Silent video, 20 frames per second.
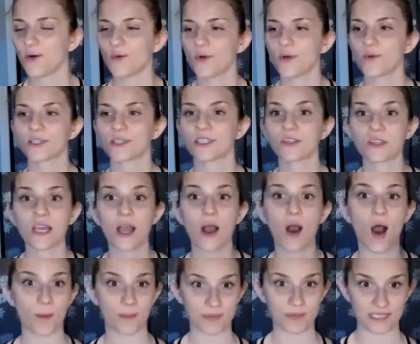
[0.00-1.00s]
We will do the
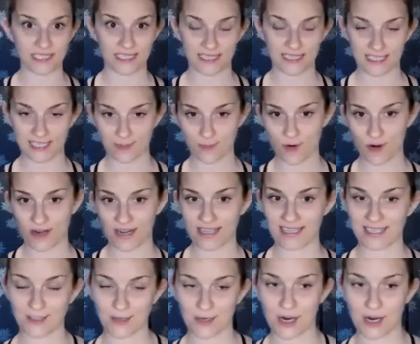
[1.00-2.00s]
opposite this morning.
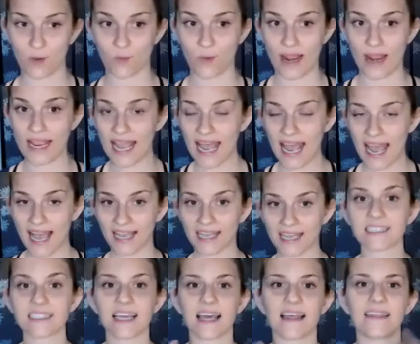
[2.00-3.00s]
These are our wake
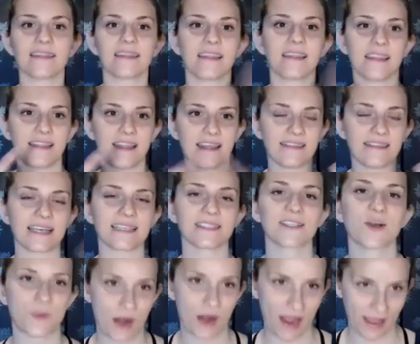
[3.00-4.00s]
hacks, and that's
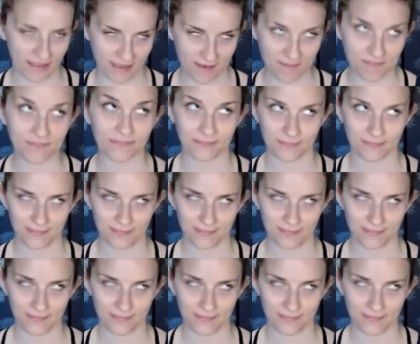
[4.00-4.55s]
our breath.